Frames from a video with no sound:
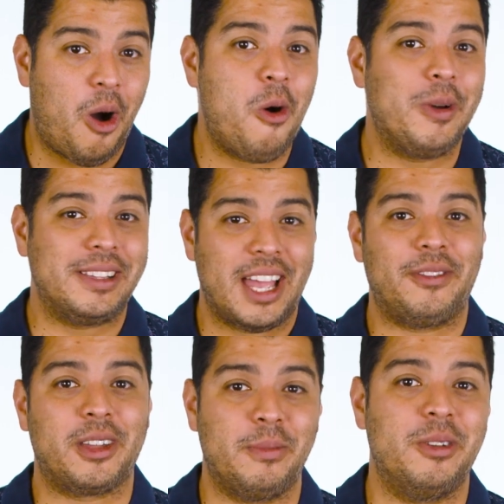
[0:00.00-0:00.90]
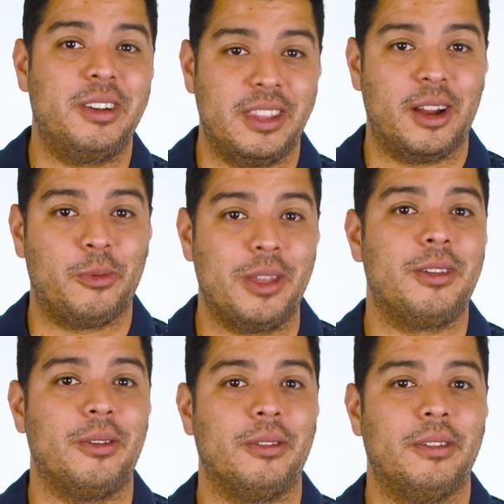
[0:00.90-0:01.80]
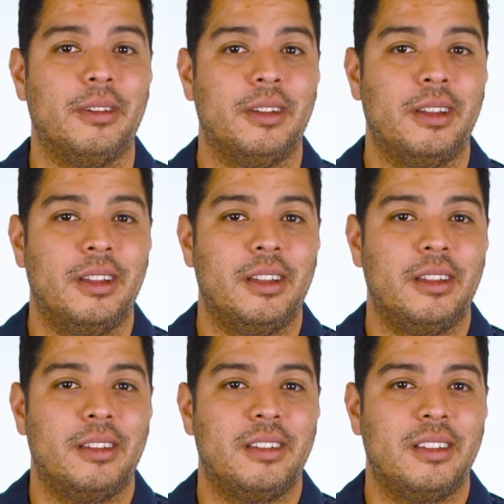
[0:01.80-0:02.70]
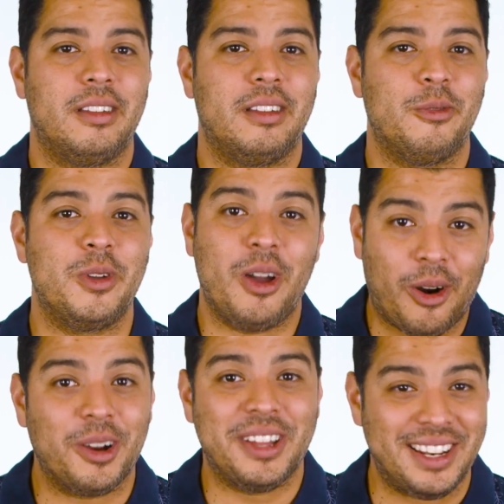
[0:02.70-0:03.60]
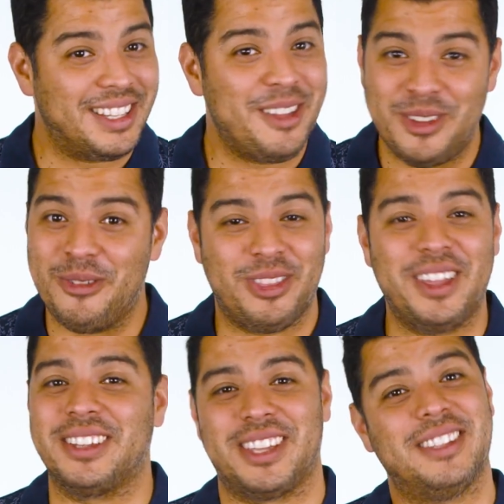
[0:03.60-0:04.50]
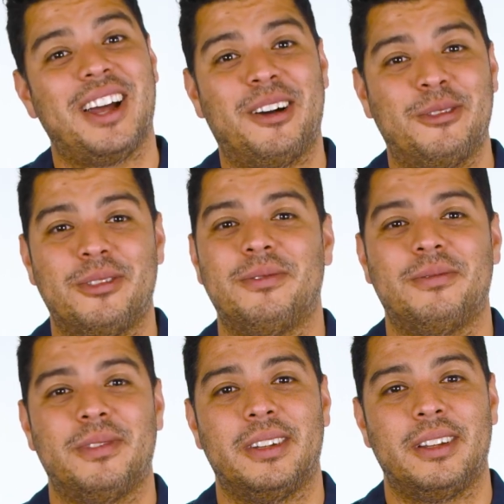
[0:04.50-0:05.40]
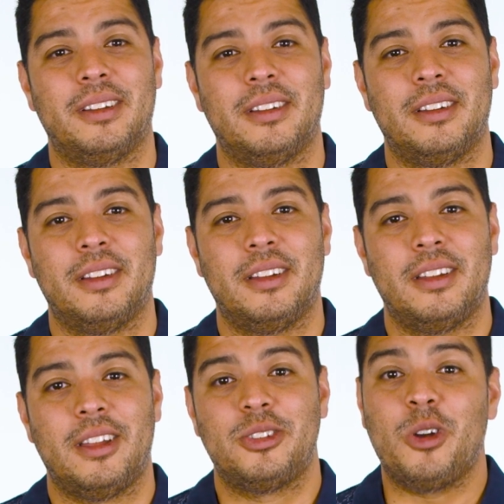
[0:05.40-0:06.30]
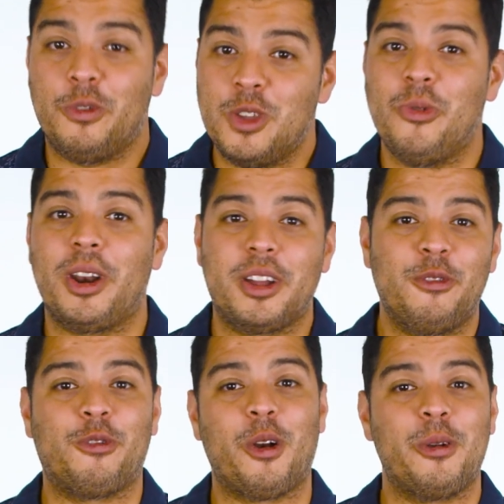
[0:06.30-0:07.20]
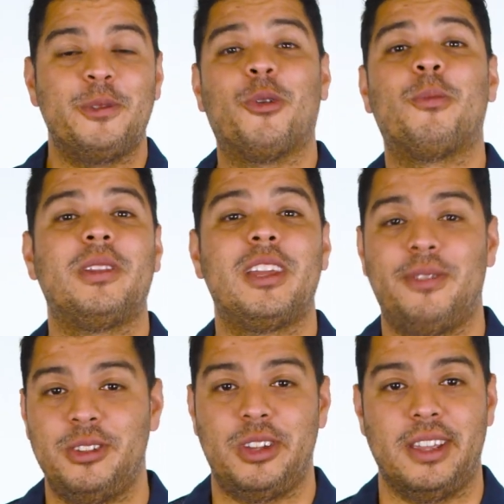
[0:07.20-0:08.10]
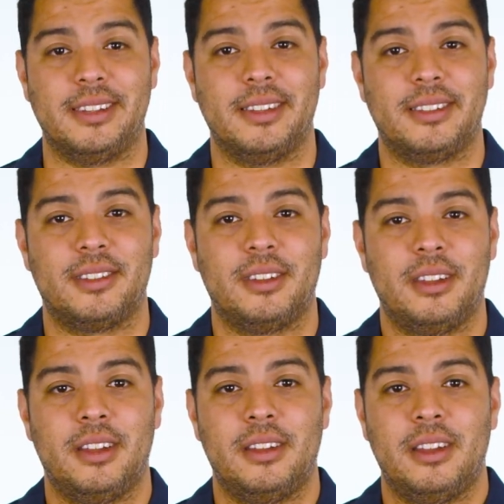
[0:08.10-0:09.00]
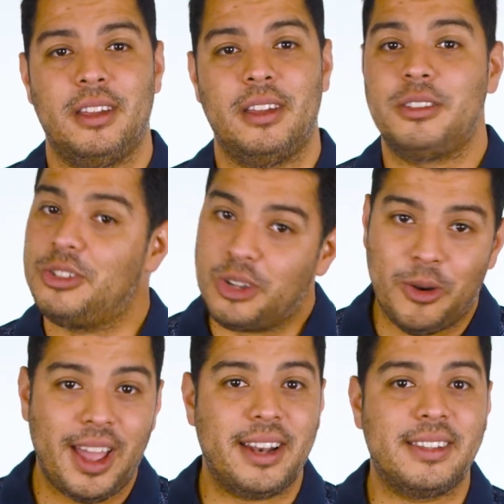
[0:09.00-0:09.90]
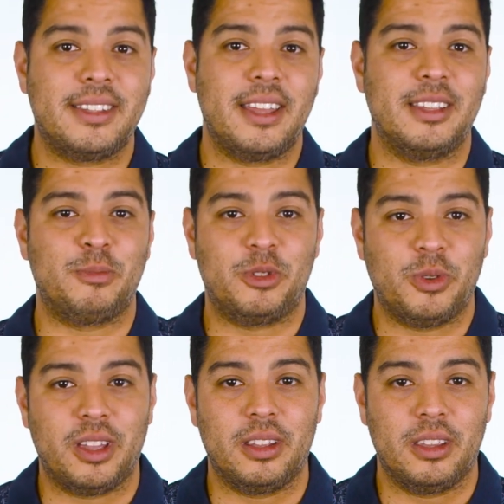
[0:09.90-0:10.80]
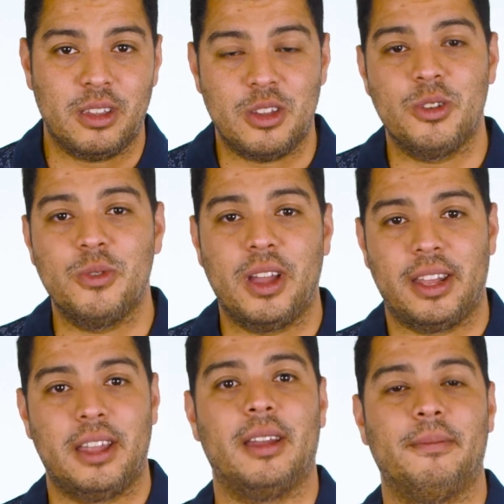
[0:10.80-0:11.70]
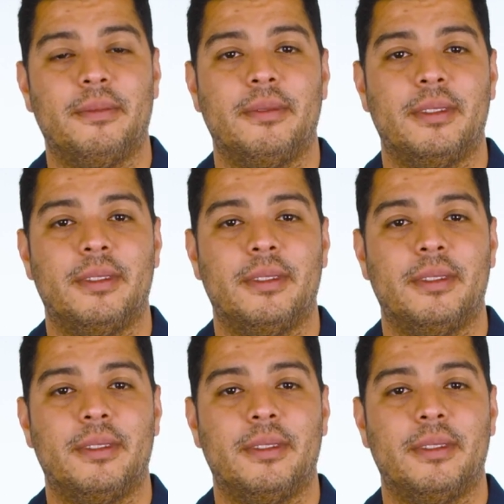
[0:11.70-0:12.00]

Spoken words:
always have a community there with you. We aren't going to leave you when things get tough. So if you want to confirm your belief in Jesus, just go ahead and say this between you and him.